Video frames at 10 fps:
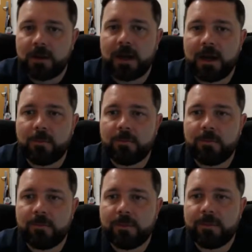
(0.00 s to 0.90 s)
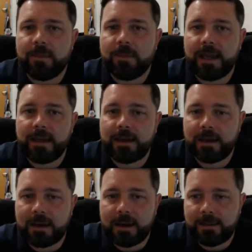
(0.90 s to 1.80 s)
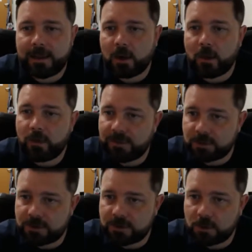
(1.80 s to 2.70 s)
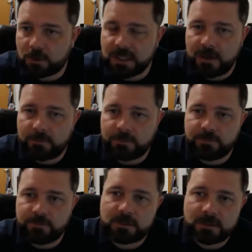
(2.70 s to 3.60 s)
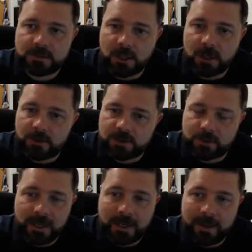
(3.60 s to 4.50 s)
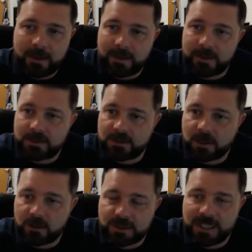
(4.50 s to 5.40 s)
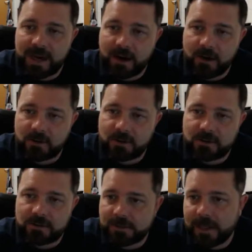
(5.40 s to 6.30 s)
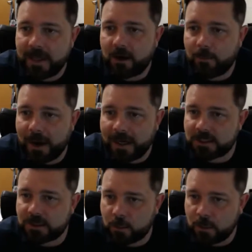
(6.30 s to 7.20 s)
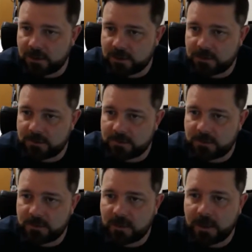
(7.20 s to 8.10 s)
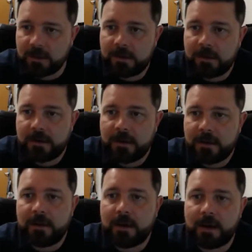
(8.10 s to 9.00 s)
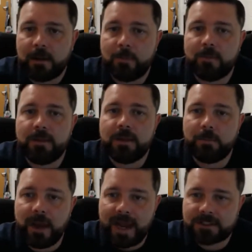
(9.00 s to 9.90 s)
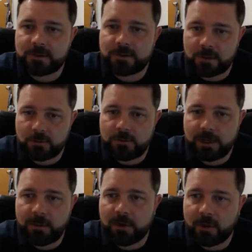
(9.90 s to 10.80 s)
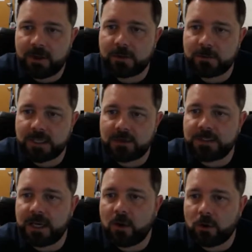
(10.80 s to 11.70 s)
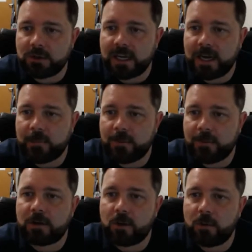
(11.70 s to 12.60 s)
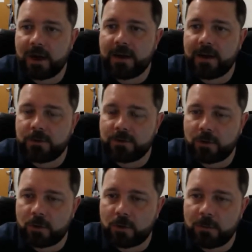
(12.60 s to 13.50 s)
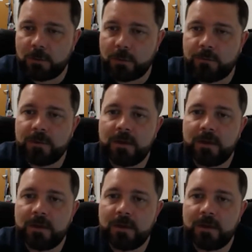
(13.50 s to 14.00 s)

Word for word: Um, then uh, they go and write their scores down. Servers for any service errors, they are minus points. Okay. Um, the passers are, they've been grading themselves that whole time. They're going to go right down their total number.